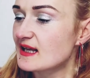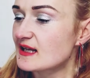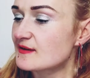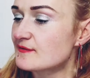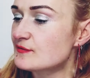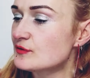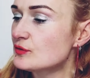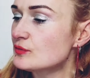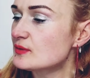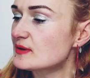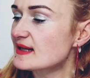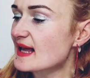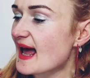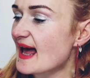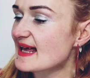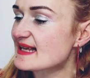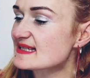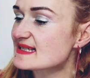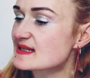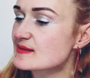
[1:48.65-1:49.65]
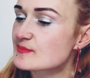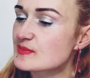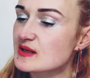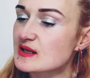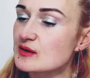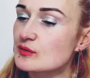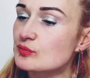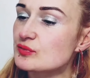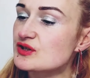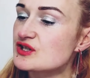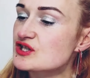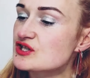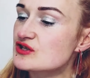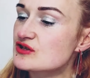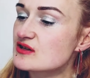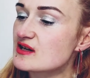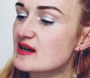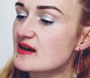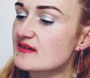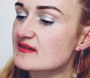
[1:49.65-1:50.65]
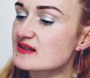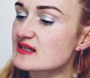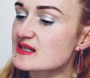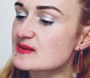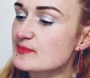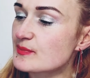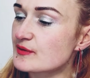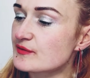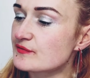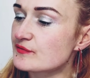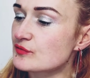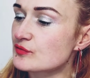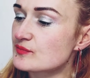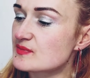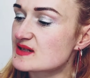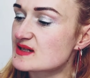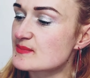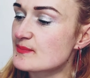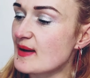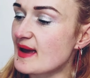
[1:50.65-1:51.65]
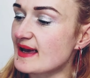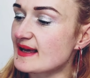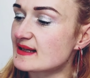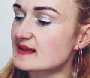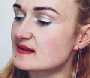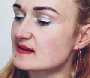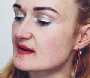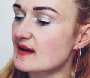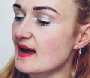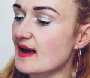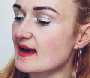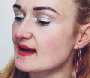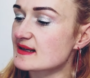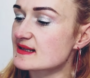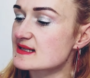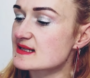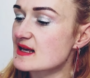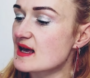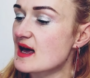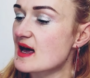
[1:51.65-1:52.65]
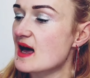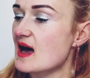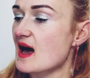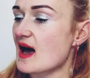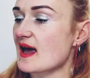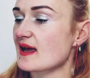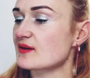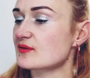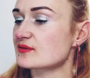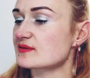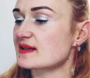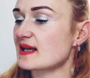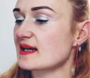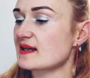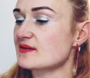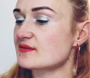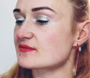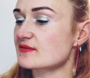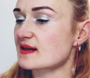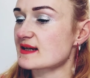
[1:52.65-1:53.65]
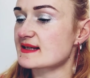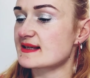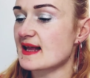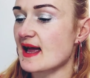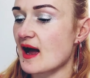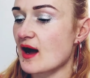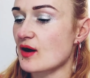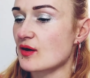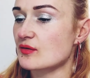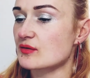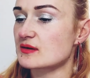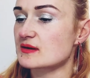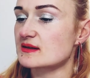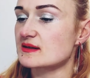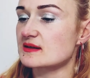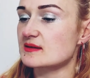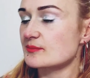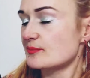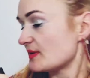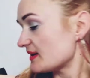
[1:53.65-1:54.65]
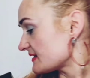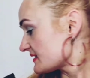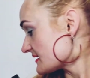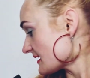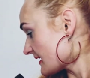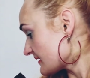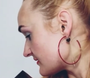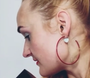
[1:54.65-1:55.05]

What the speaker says: If you would ask me which year this perfume is made, guys, I could tell you right now, but I